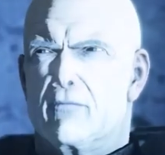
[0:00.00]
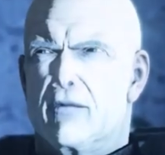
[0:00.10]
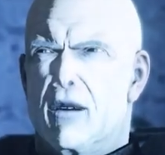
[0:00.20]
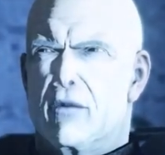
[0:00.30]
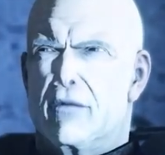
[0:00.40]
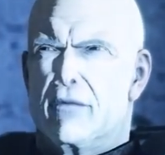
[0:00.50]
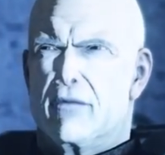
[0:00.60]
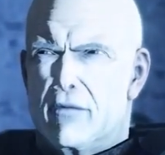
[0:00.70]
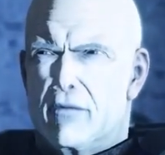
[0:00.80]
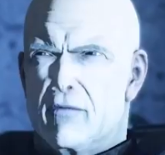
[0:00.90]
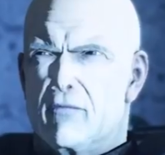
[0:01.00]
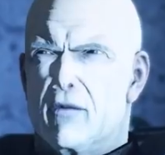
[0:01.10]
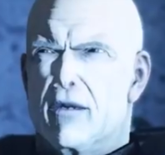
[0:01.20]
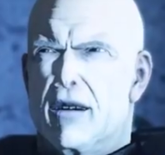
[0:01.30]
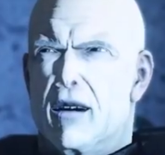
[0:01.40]
The only thing that
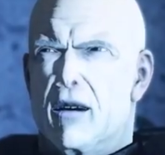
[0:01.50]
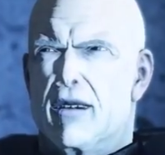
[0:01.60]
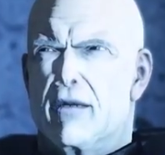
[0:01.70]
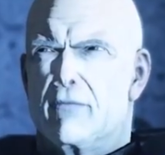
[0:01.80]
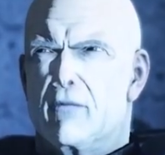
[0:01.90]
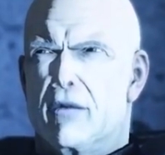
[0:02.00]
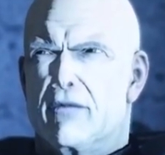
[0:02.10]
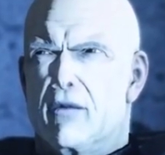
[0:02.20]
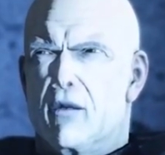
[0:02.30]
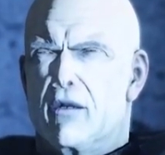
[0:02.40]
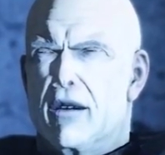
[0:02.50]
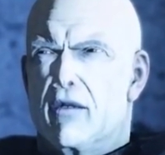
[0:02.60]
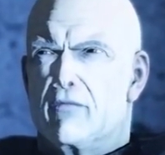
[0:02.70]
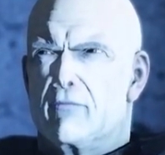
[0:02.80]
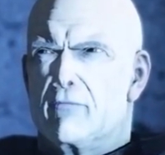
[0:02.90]
would drive the hybrid
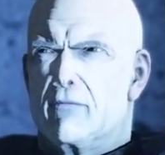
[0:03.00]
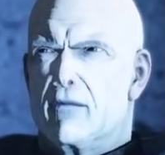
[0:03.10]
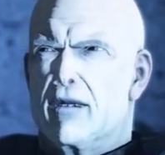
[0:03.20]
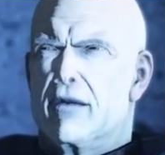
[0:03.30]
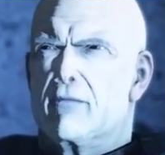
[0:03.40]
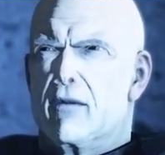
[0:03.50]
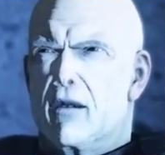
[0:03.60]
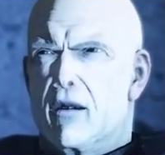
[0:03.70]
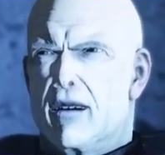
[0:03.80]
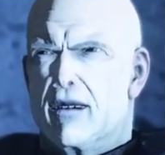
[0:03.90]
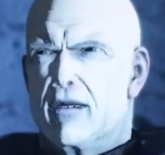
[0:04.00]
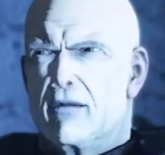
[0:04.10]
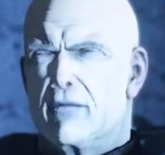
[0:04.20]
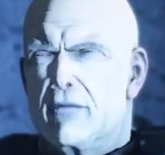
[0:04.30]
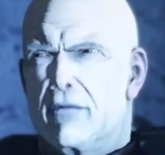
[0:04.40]
soldiers from the Ice Palace
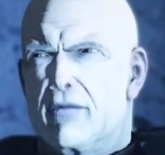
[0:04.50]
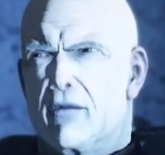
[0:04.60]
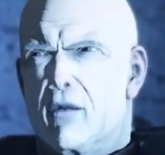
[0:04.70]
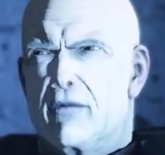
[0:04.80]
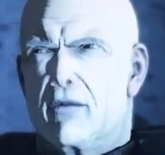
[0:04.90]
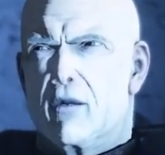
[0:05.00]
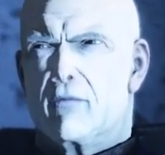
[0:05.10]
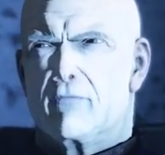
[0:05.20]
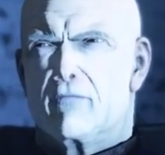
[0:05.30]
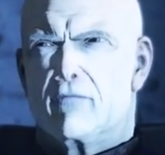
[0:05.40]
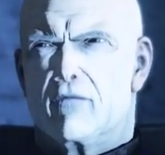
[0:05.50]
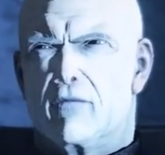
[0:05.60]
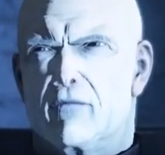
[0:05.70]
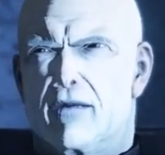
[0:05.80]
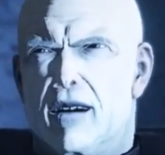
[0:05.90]
is to stop the
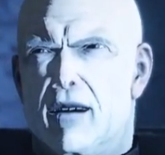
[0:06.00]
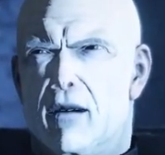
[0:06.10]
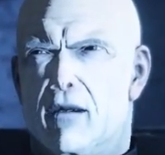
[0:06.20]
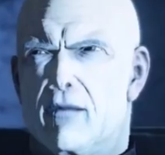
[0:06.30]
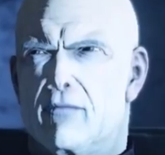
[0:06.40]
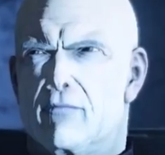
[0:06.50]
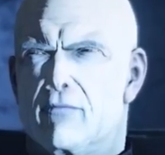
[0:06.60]
flow of Elex.